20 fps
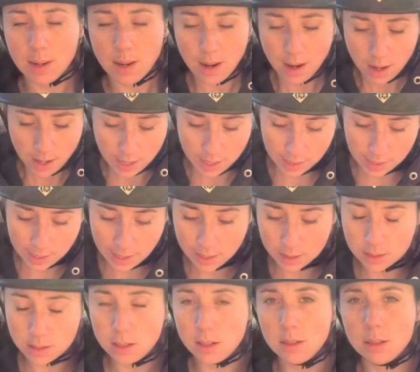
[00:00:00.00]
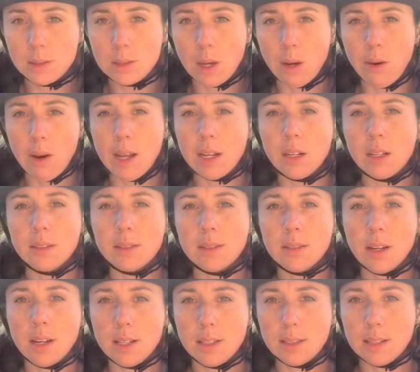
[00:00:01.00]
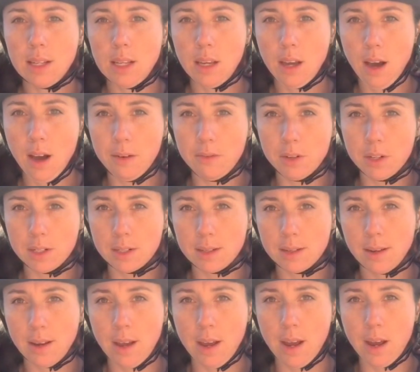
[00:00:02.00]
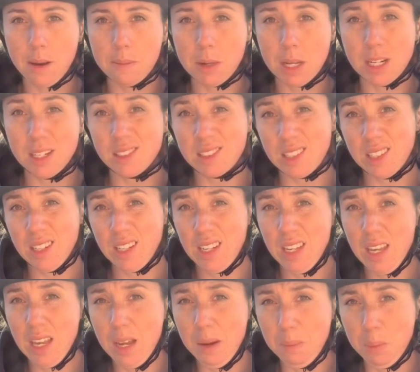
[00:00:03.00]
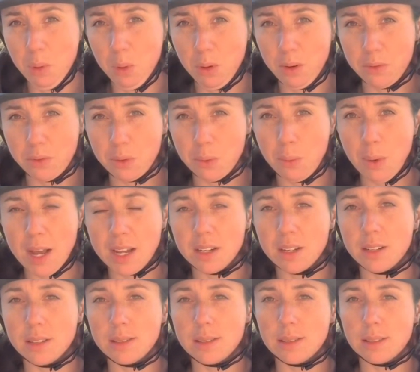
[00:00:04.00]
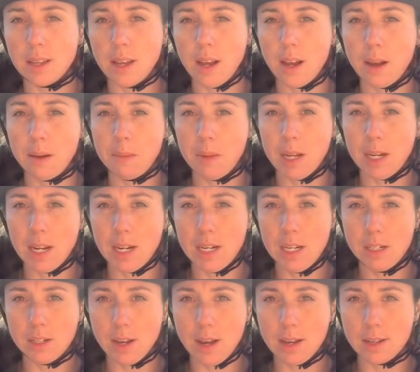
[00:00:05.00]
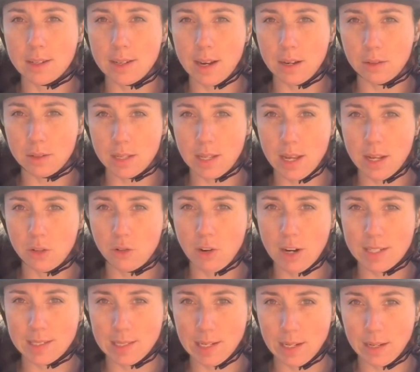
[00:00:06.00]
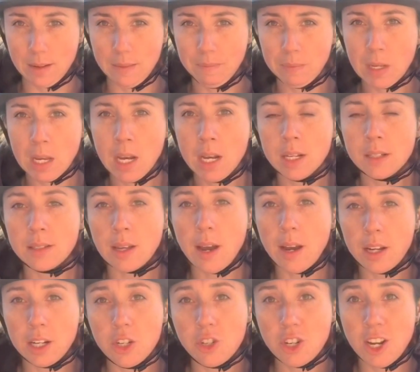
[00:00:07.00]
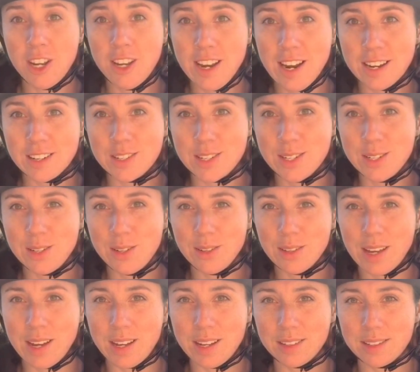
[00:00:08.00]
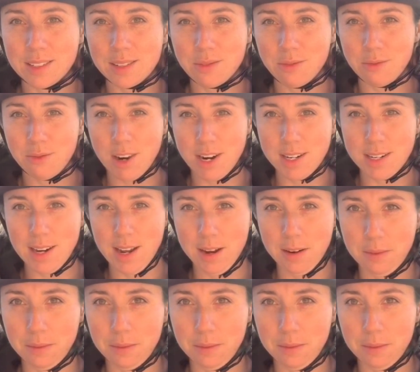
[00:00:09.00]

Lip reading: it can do so, and it's nicely covered, and it's going to keep all of the wetness and any dirt out of that dressing. So I'm going to show you how to do that right now.